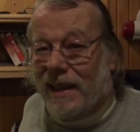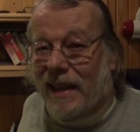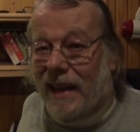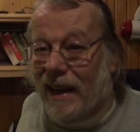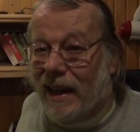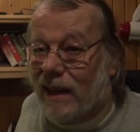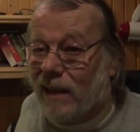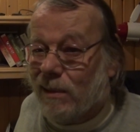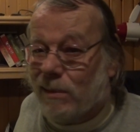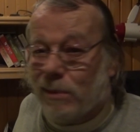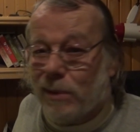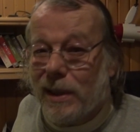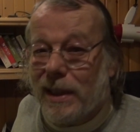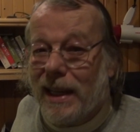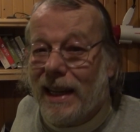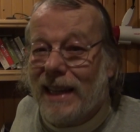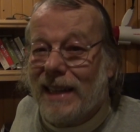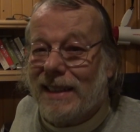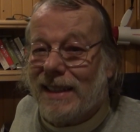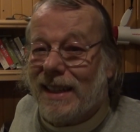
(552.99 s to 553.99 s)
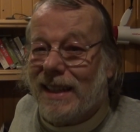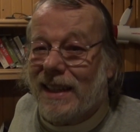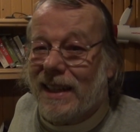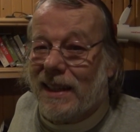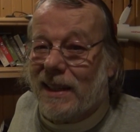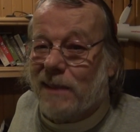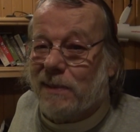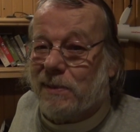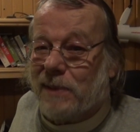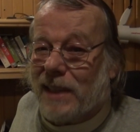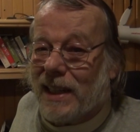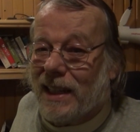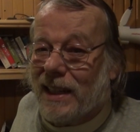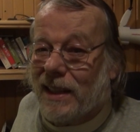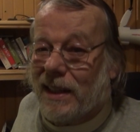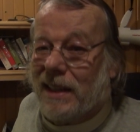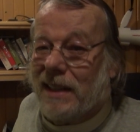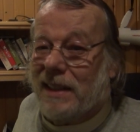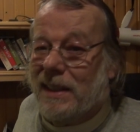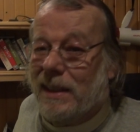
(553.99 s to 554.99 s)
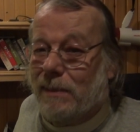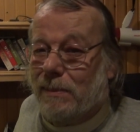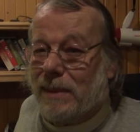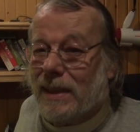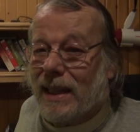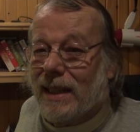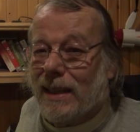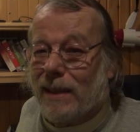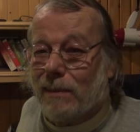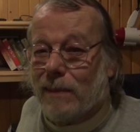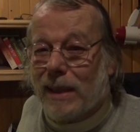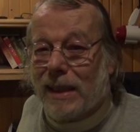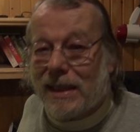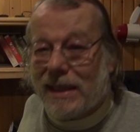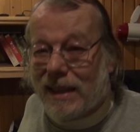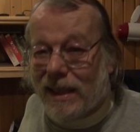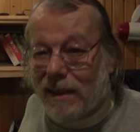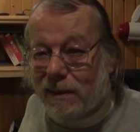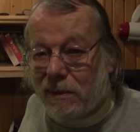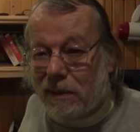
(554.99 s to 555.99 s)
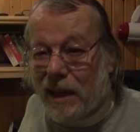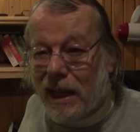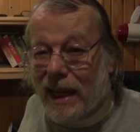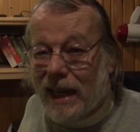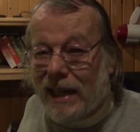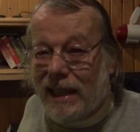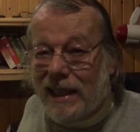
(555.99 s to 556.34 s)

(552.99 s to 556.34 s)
Every day's a gift. I gotta keep telling myself that.